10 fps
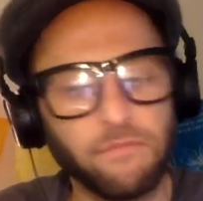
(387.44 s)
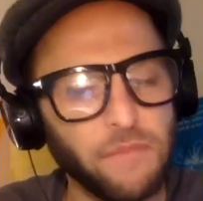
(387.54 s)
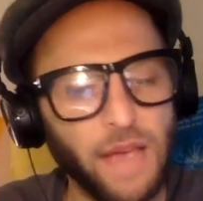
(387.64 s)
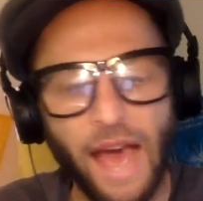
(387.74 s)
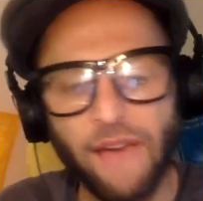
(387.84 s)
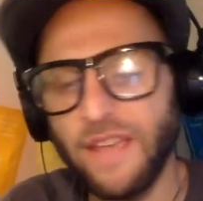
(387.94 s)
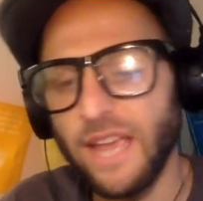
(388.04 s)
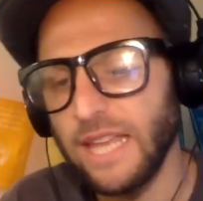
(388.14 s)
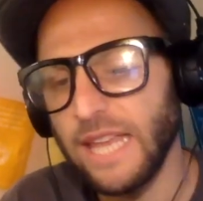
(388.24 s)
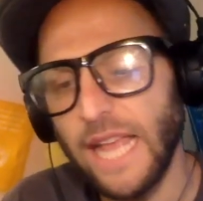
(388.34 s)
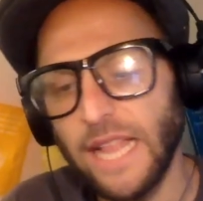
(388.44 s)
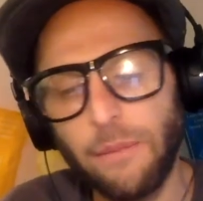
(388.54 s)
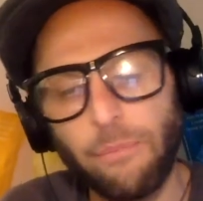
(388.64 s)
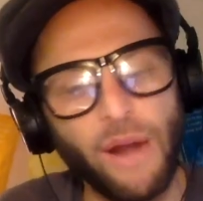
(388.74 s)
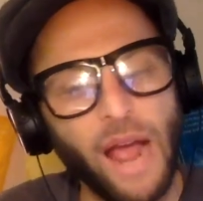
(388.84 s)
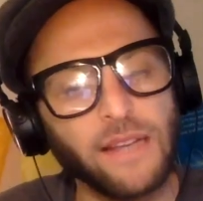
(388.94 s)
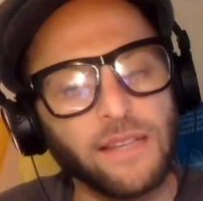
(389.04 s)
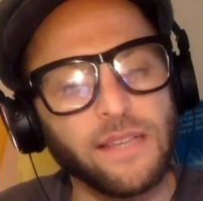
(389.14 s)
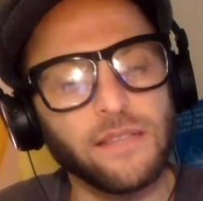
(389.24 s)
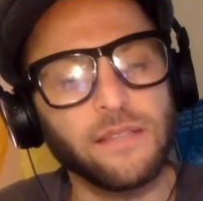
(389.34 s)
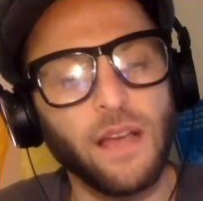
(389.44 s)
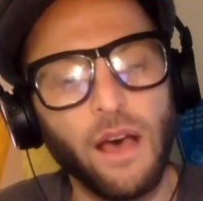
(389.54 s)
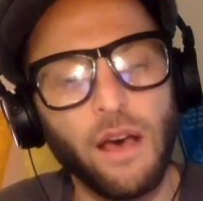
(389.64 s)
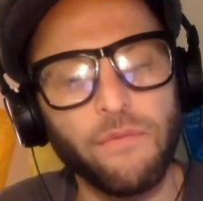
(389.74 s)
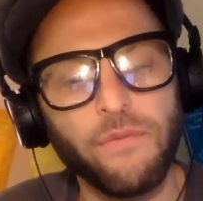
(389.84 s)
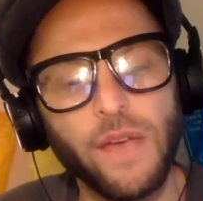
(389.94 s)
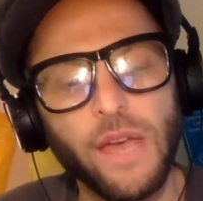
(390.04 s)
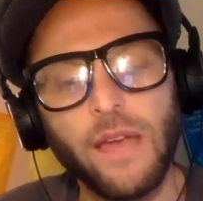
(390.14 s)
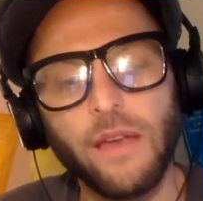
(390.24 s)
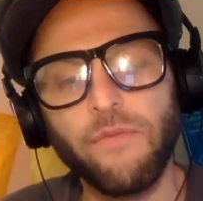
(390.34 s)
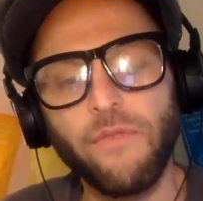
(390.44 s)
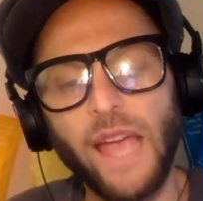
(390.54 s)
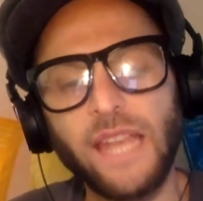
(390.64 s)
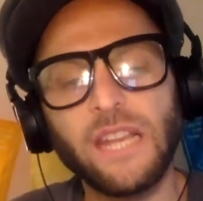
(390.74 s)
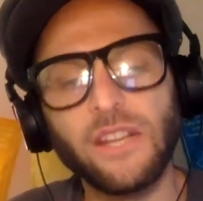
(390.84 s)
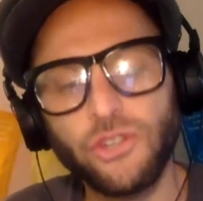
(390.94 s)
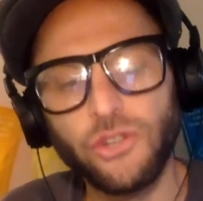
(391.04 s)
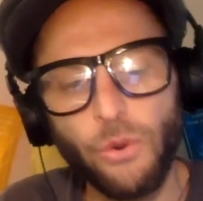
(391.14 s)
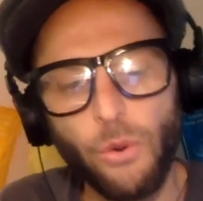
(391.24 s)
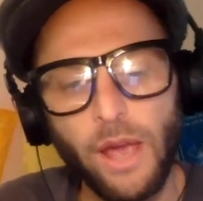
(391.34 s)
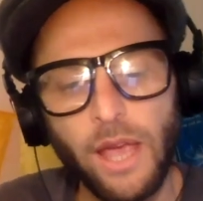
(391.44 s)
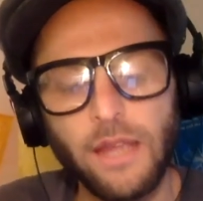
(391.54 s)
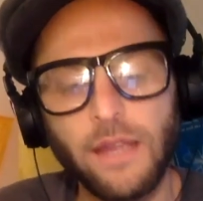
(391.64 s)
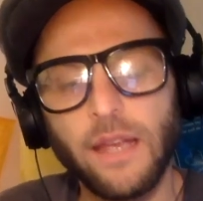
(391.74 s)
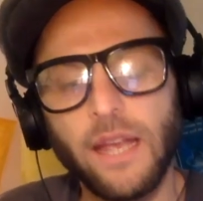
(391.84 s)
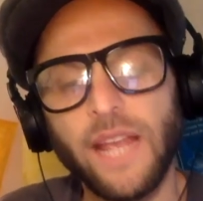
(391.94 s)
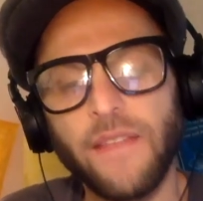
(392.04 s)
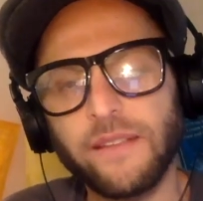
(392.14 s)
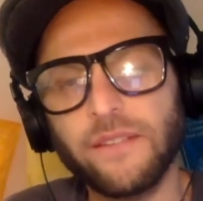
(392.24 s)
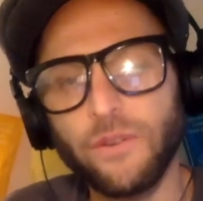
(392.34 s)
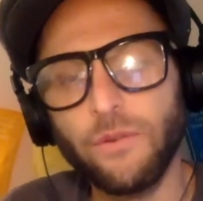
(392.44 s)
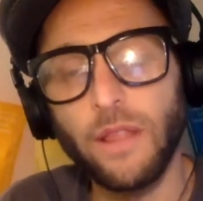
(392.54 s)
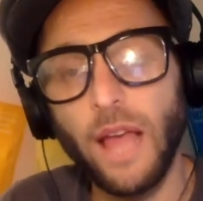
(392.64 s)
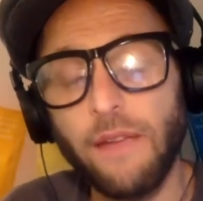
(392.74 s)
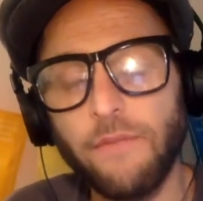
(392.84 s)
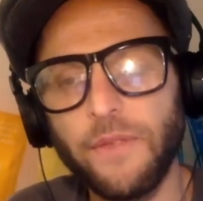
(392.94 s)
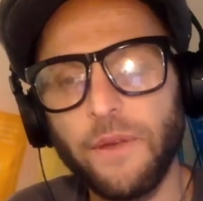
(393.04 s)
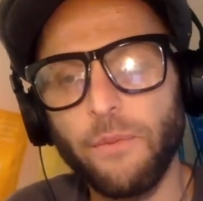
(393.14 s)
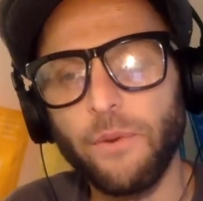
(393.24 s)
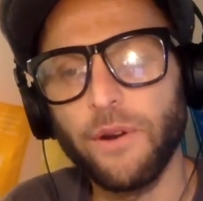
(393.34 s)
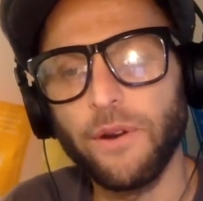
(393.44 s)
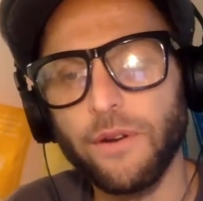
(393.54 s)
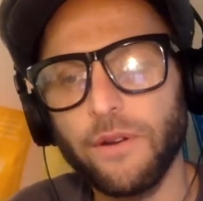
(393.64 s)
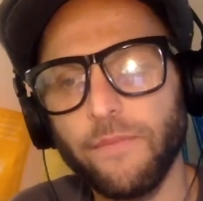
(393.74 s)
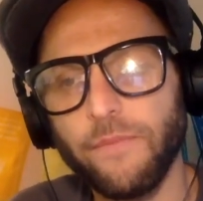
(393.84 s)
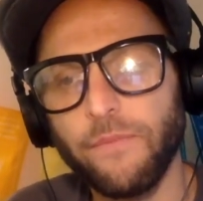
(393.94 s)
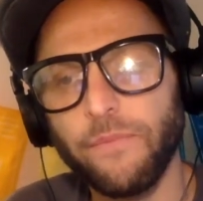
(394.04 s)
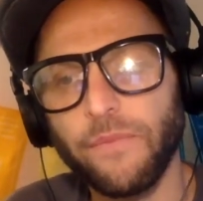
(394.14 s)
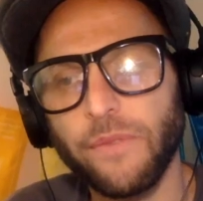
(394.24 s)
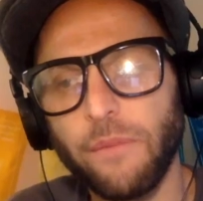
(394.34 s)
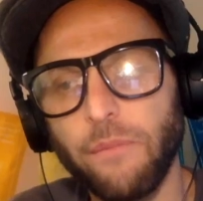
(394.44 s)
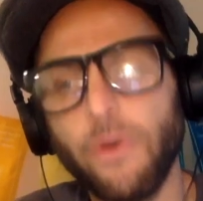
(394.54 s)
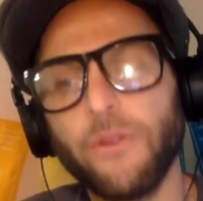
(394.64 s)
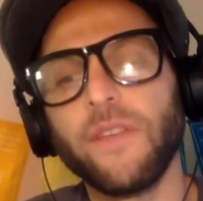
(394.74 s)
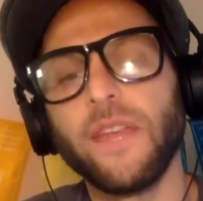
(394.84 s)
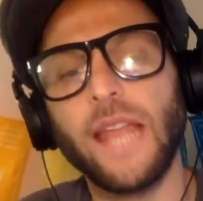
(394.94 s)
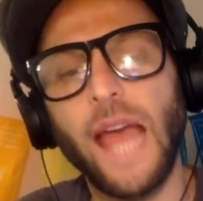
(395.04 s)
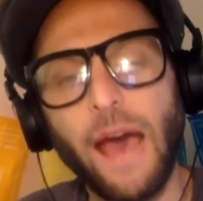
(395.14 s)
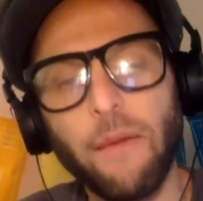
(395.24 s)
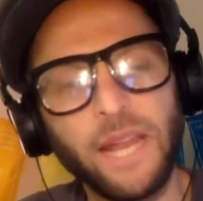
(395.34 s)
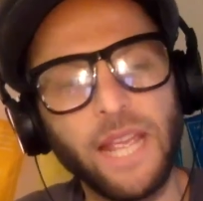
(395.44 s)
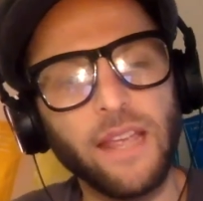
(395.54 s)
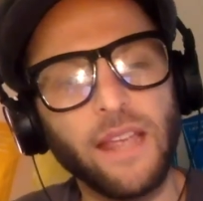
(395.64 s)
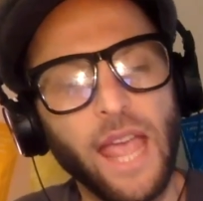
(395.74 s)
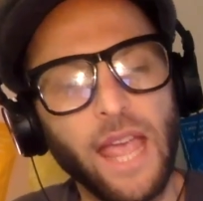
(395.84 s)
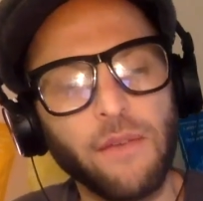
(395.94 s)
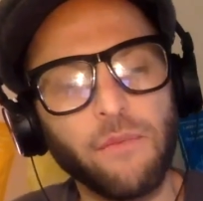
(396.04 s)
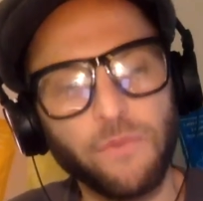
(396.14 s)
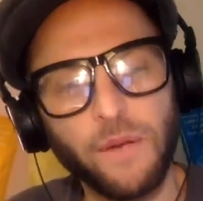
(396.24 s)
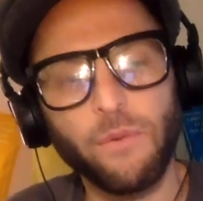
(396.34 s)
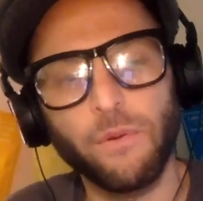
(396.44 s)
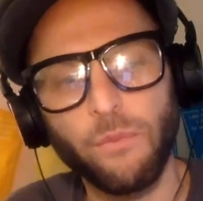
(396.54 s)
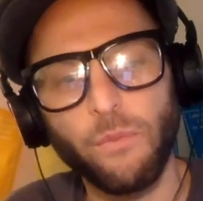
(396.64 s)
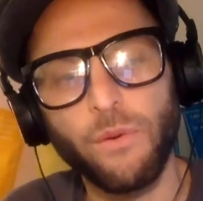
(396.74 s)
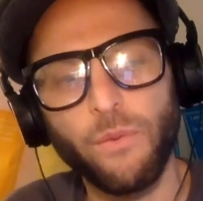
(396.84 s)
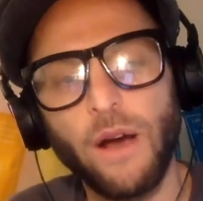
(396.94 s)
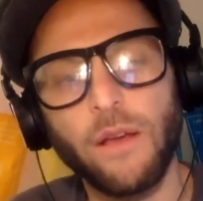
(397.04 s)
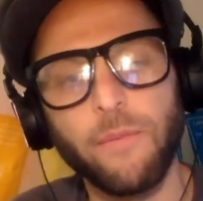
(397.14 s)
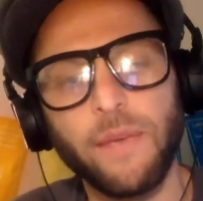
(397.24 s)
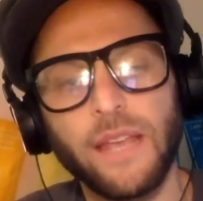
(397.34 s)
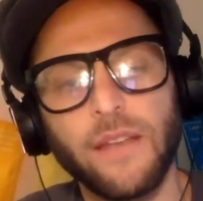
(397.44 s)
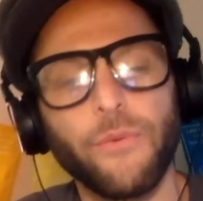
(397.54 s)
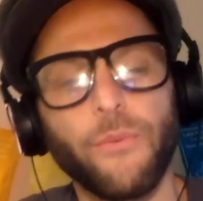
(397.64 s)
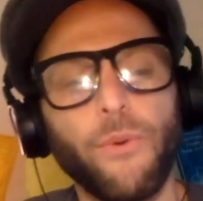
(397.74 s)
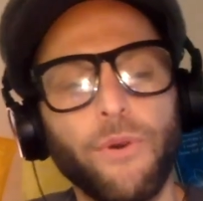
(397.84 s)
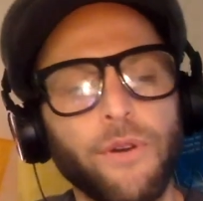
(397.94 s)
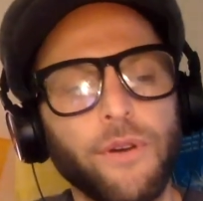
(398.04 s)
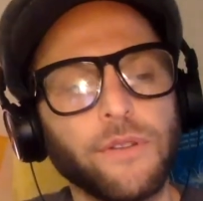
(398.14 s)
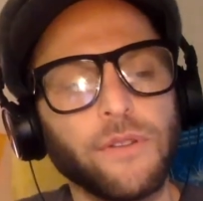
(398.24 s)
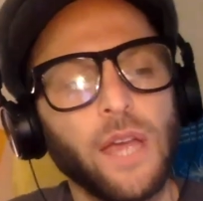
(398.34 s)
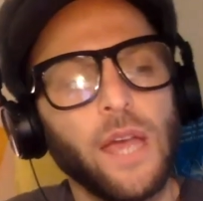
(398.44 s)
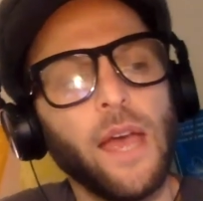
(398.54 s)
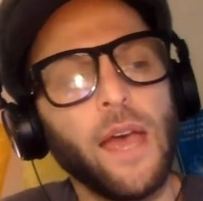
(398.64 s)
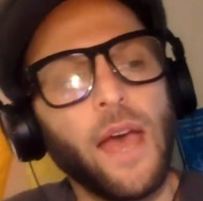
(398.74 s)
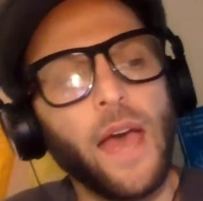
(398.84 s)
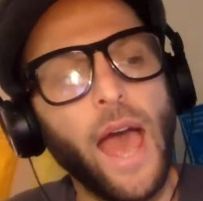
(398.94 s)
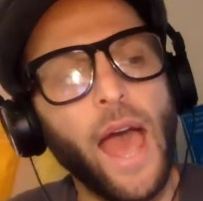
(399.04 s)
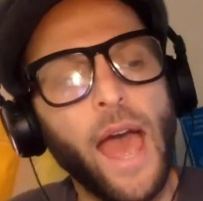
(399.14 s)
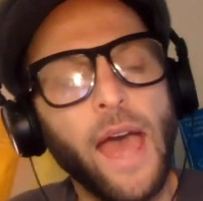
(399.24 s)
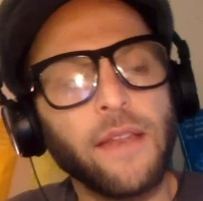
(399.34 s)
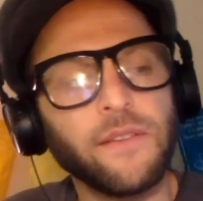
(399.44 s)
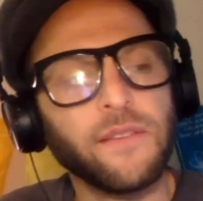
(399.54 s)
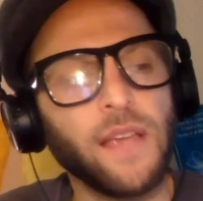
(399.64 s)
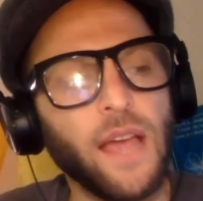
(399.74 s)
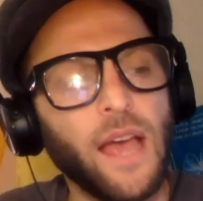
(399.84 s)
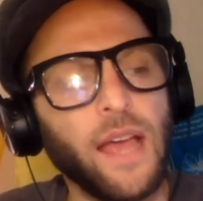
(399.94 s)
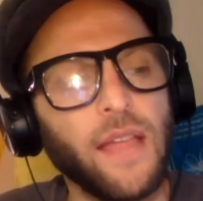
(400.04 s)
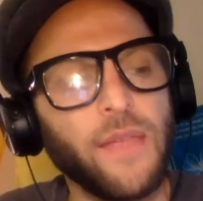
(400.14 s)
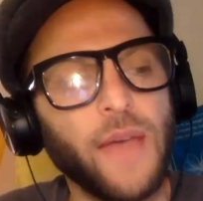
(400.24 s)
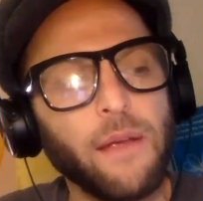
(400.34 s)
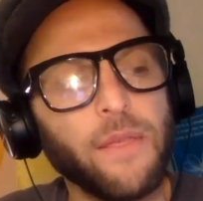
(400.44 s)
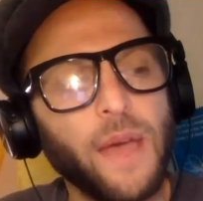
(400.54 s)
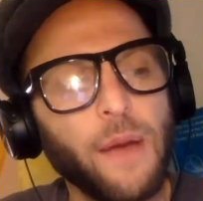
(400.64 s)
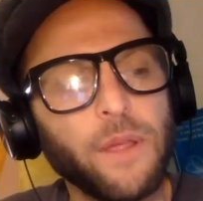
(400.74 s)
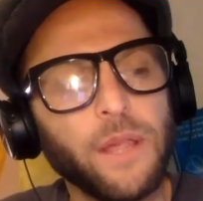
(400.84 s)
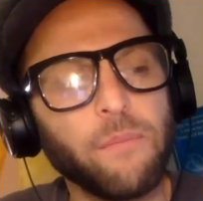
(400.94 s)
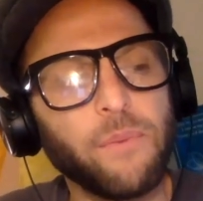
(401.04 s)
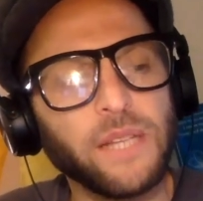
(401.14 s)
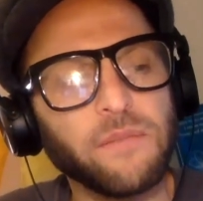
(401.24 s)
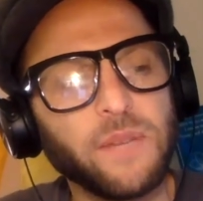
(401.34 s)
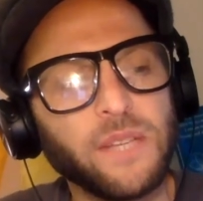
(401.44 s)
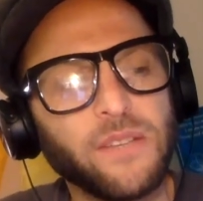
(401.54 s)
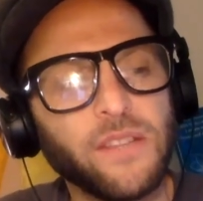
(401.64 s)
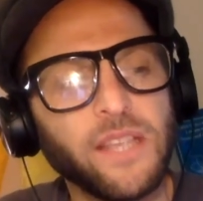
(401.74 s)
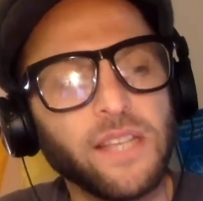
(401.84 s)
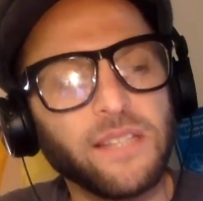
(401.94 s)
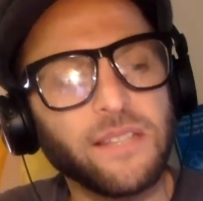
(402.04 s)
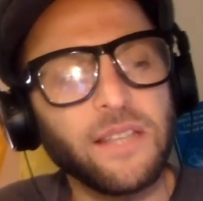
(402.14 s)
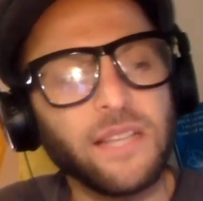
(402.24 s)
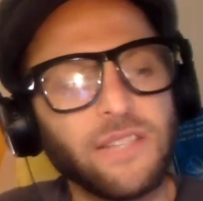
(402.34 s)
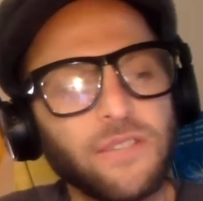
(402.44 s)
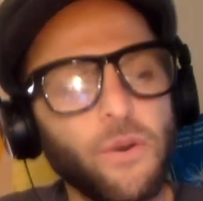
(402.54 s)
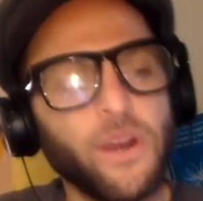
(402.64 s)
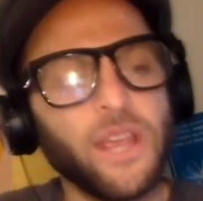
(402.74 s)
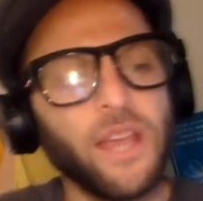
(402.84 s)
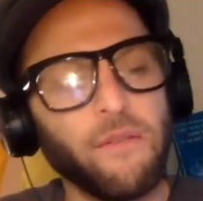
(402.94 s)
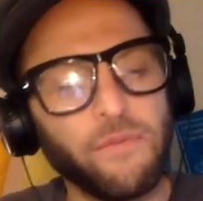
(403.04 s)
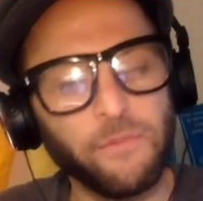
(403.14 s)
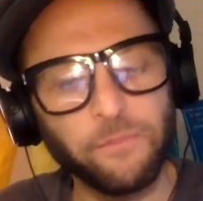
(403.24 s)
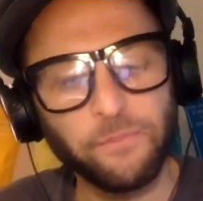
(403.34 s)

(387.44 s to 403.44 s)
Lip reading: having a daily practice of finding joy in this new life that we're both inhabiting and that we're welcoming into the world. And that really brings me to this story of,